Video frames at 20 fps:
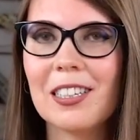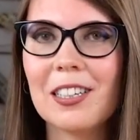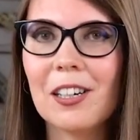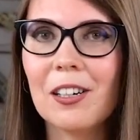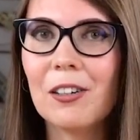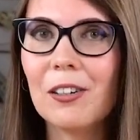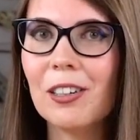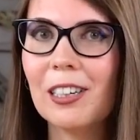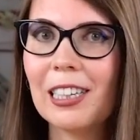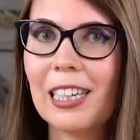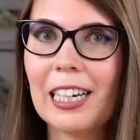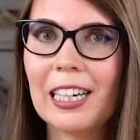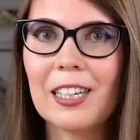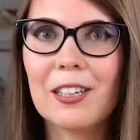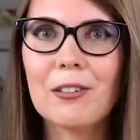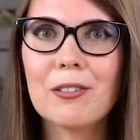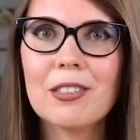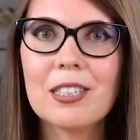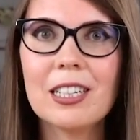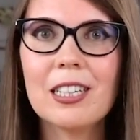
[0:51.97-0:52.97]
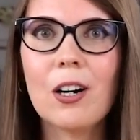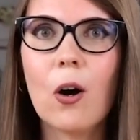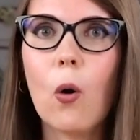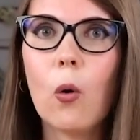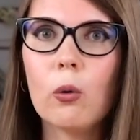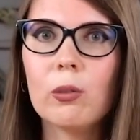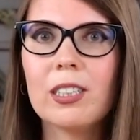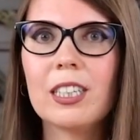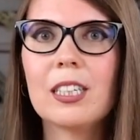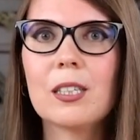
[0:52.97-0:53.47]
you see
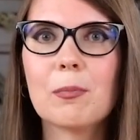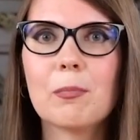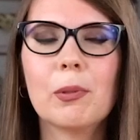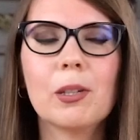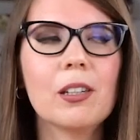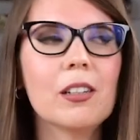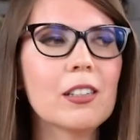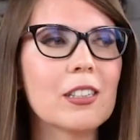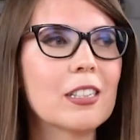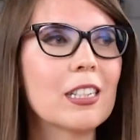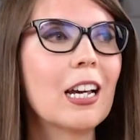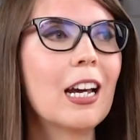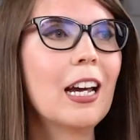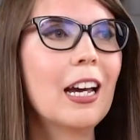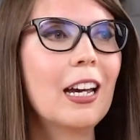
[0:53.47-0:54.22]
all these builds